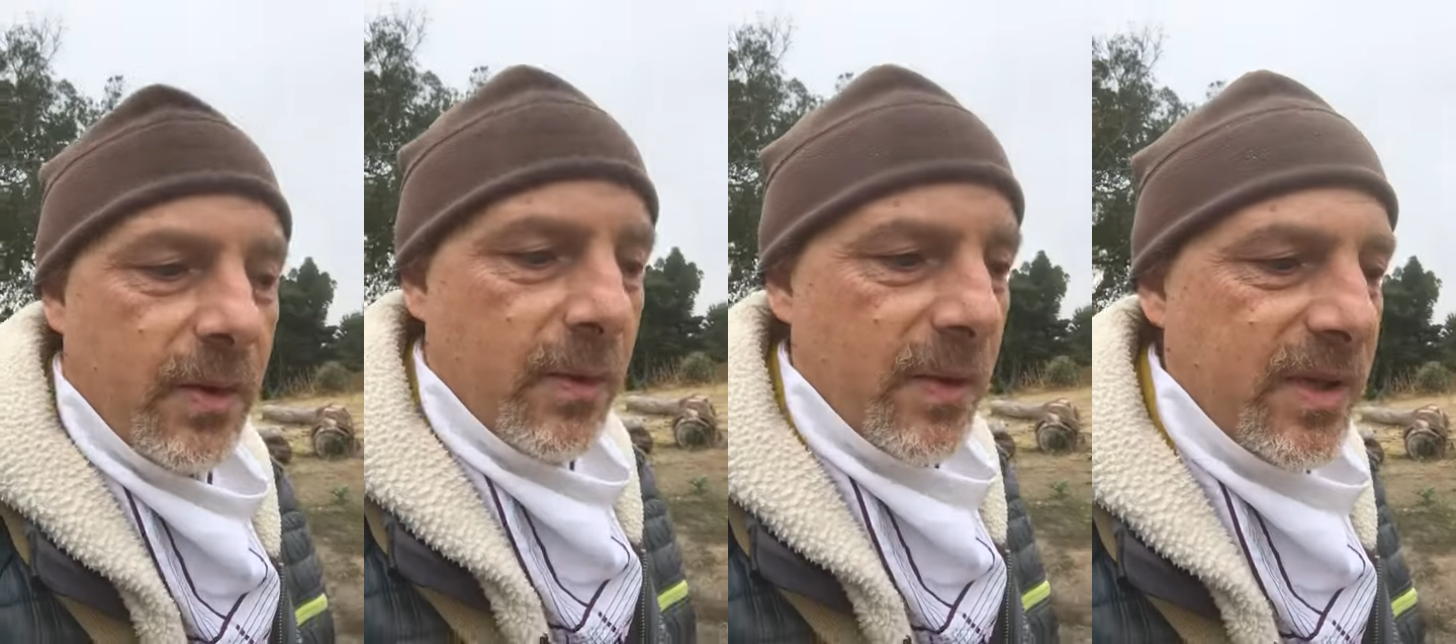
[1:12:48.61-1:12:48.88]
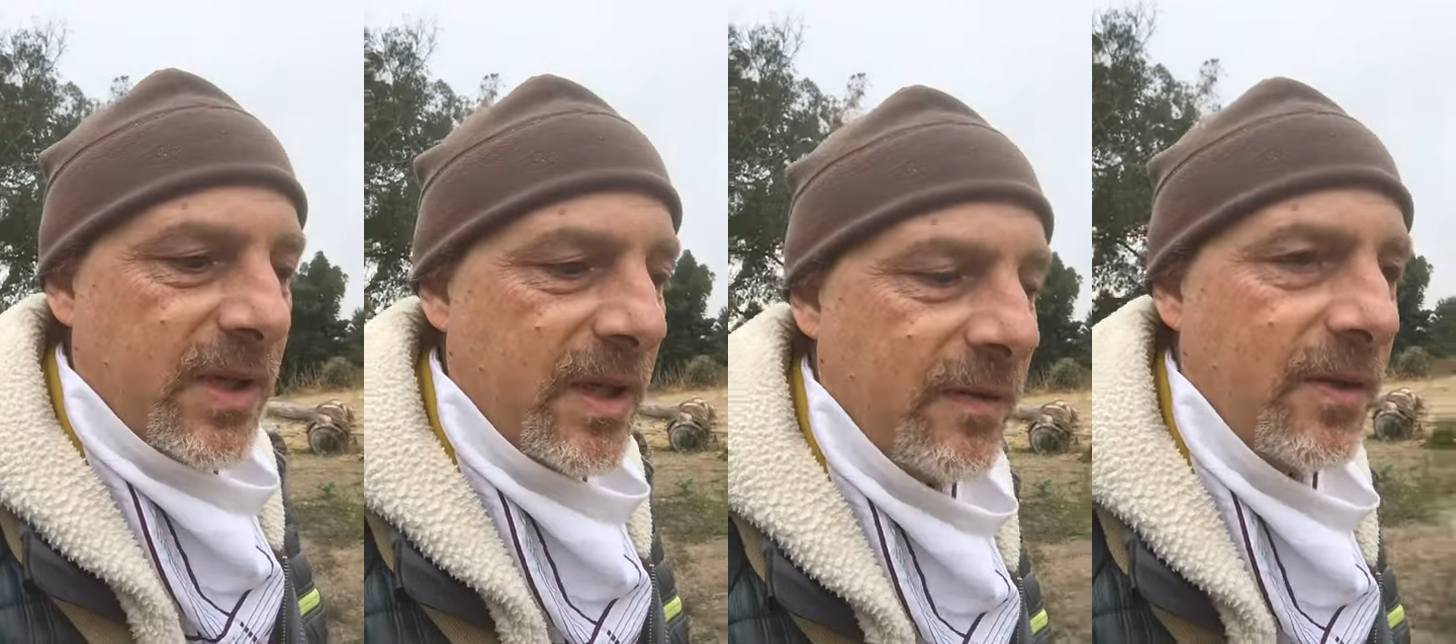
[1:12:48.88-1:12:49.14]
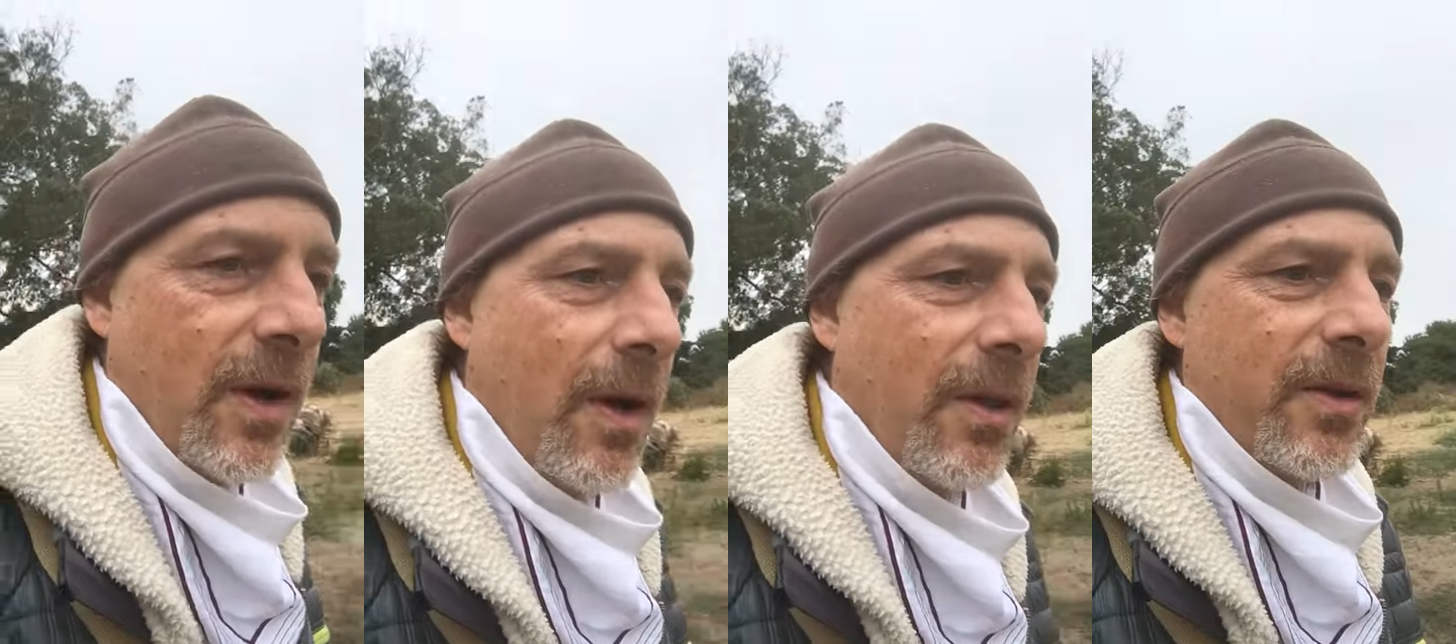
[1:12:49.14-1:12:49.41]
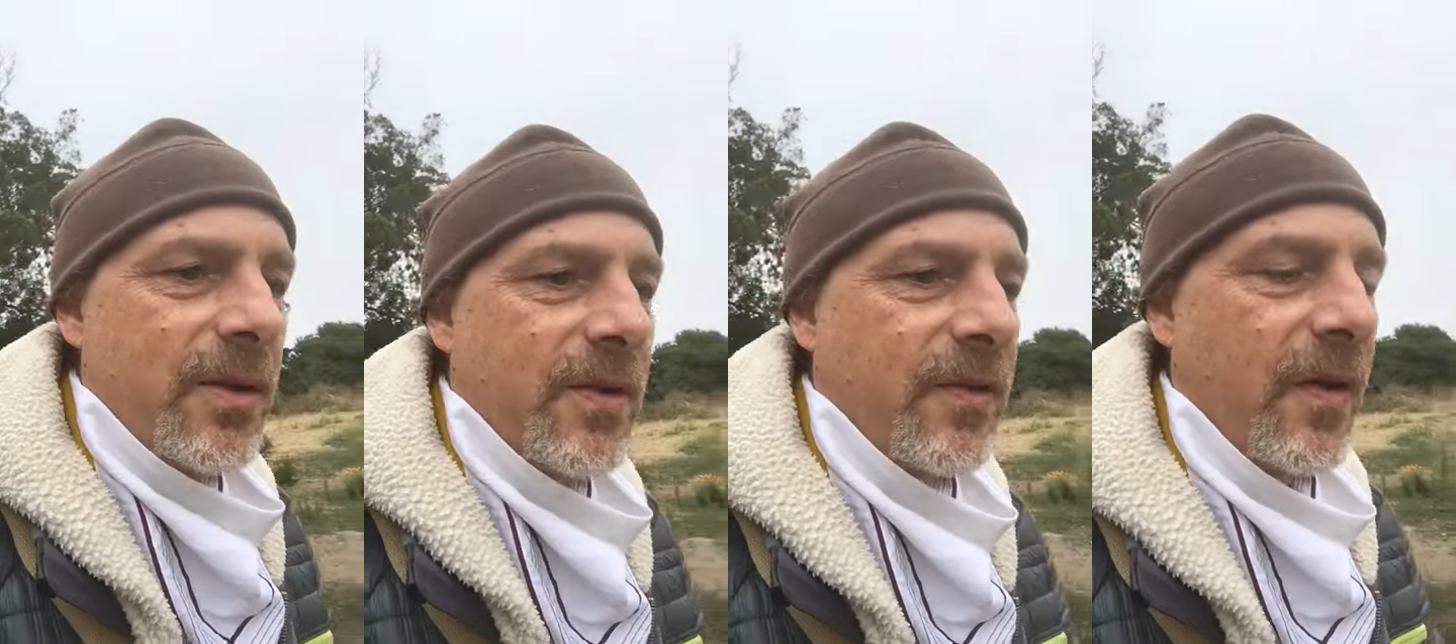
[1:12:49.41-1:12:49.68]
or receive
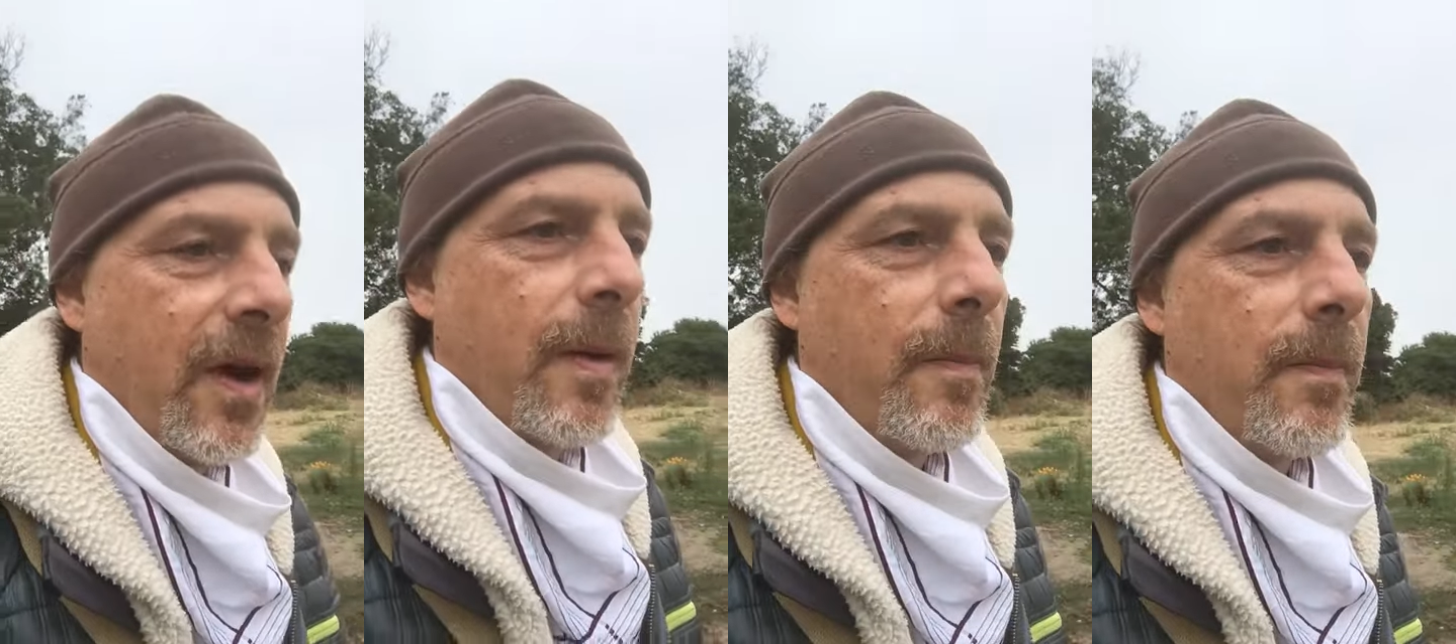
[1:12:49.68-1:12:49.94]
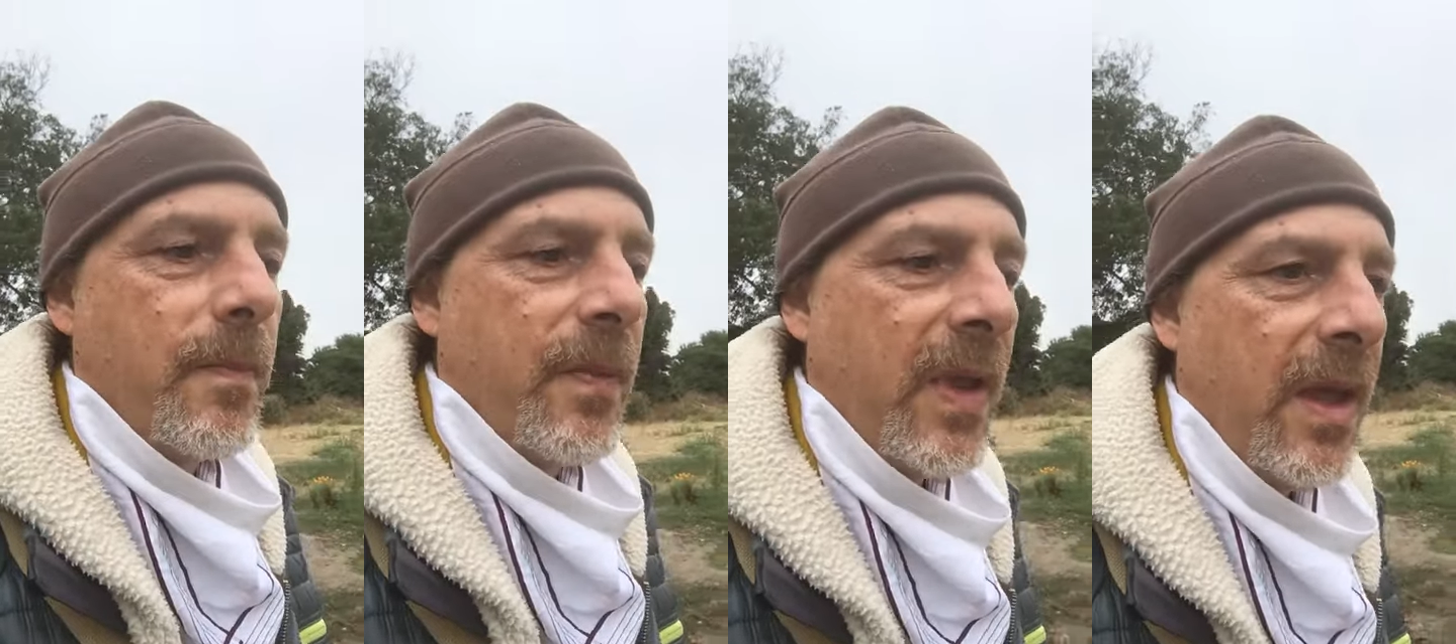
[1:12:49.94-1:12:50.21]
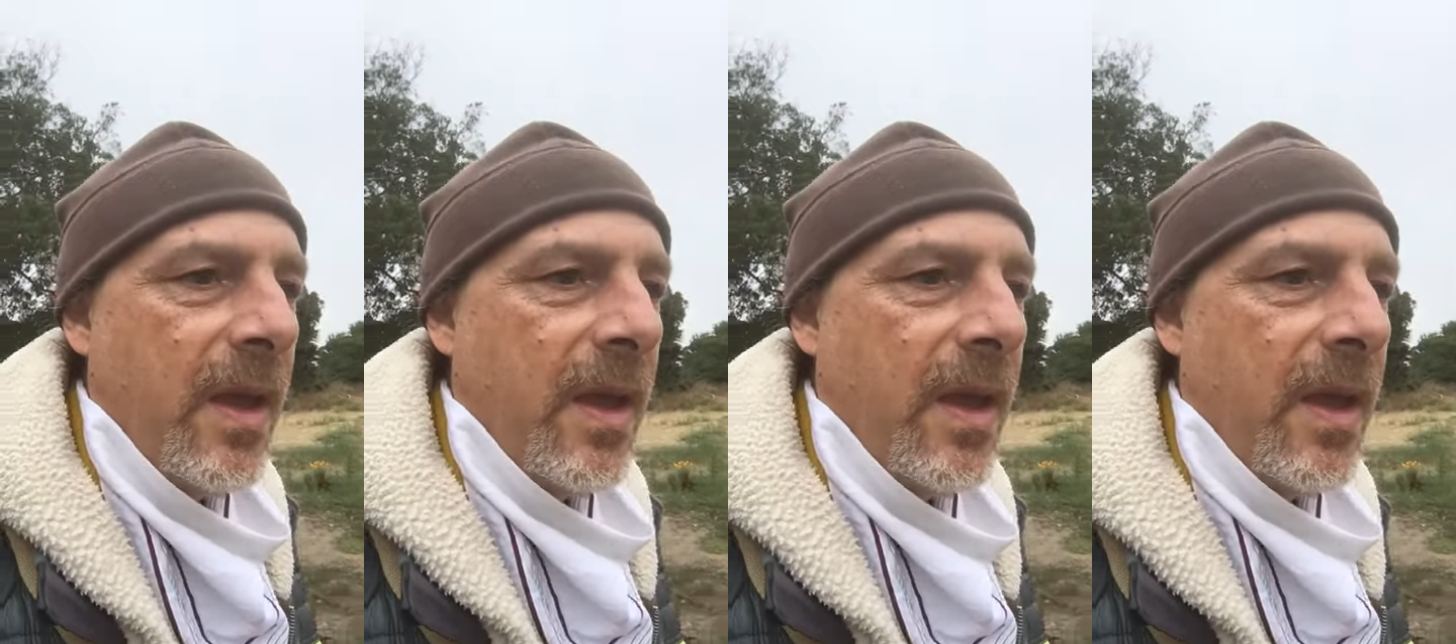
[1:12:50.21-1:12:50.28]
knowledge from